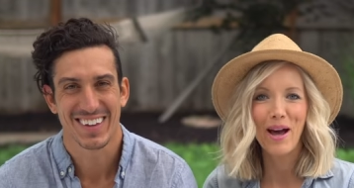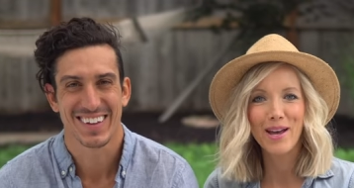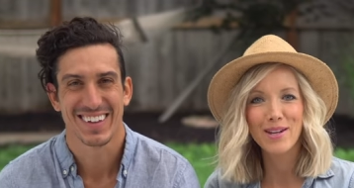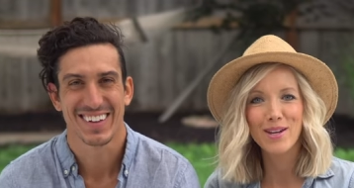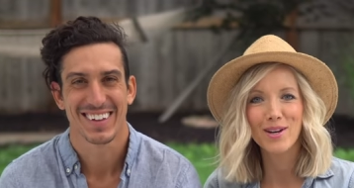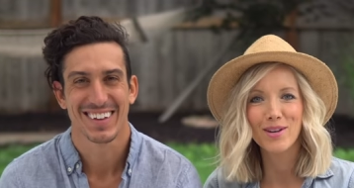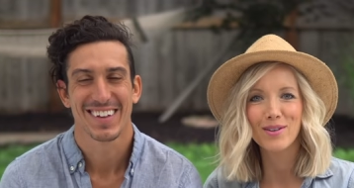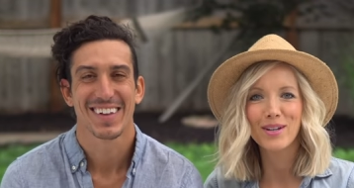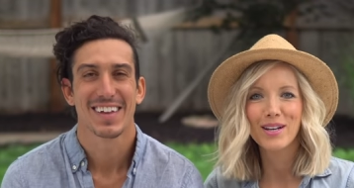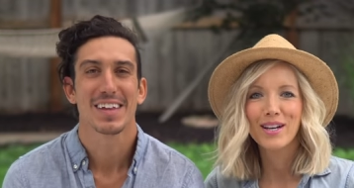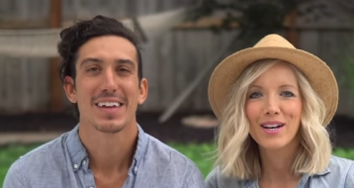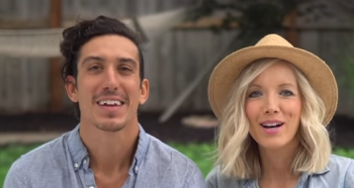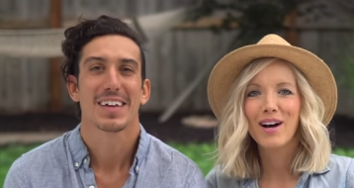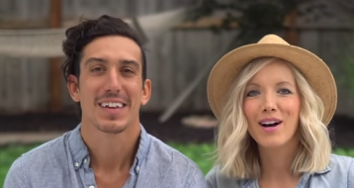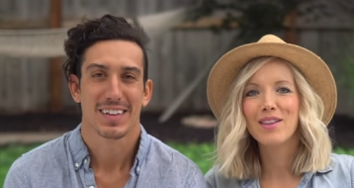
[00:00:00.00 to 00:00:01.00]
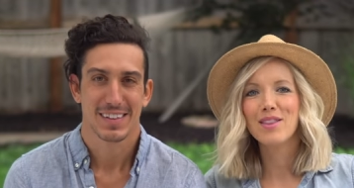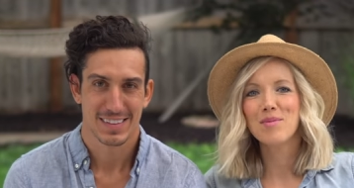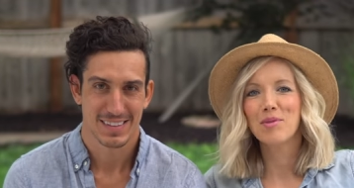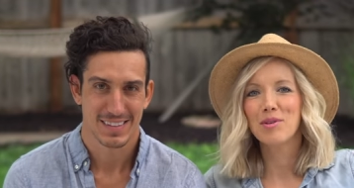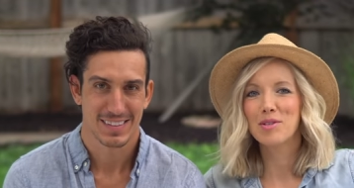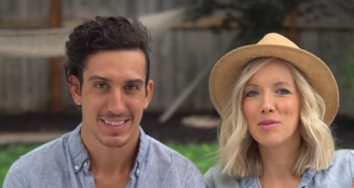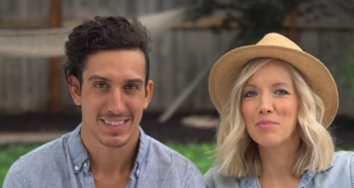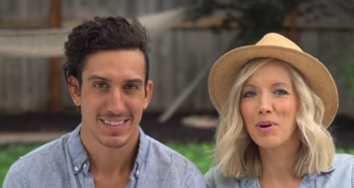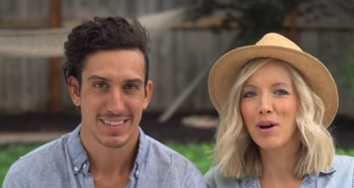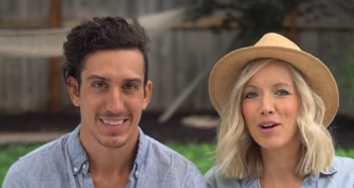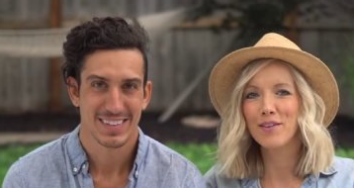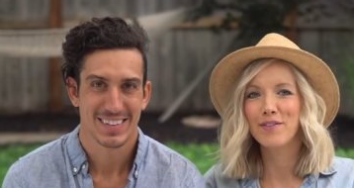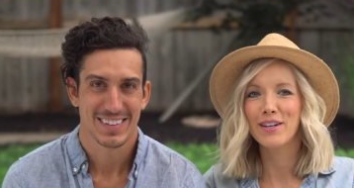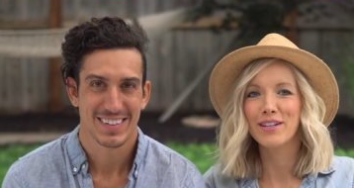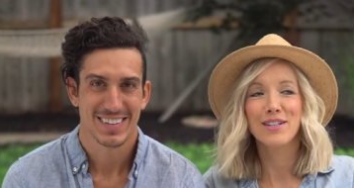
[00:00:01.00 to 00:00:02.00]
Speaker 1: patio on the most
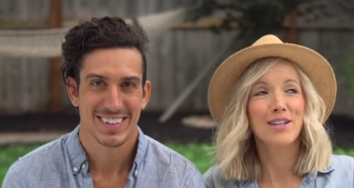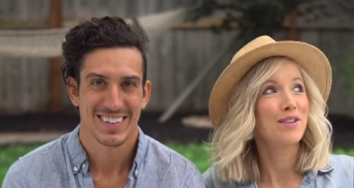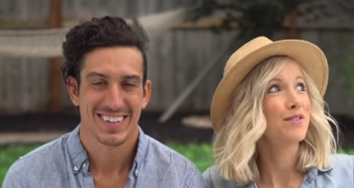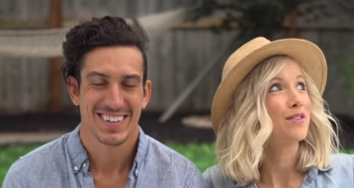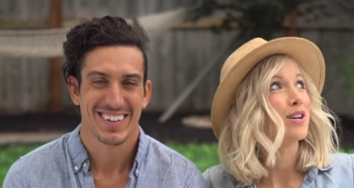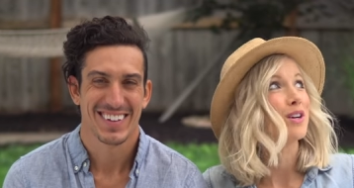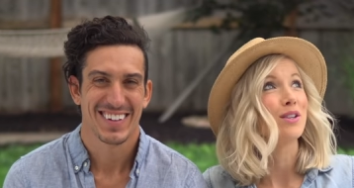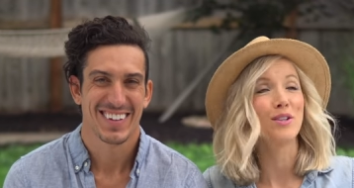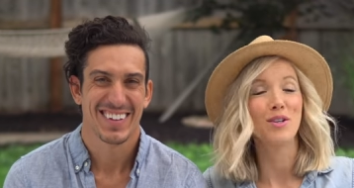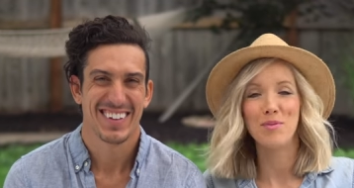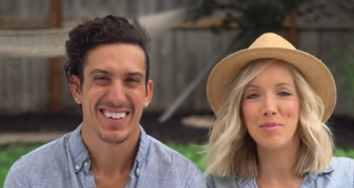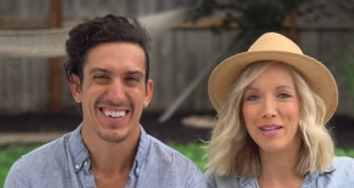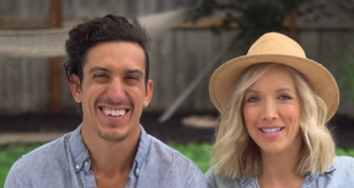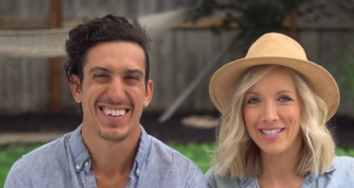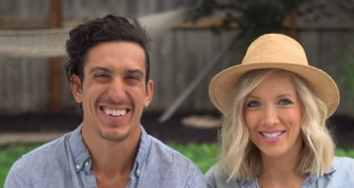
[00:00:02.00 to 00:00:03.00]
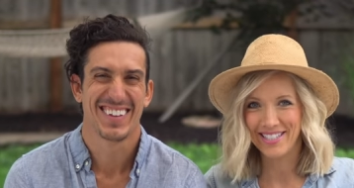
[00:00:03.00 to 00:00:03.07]
perfect of gloomy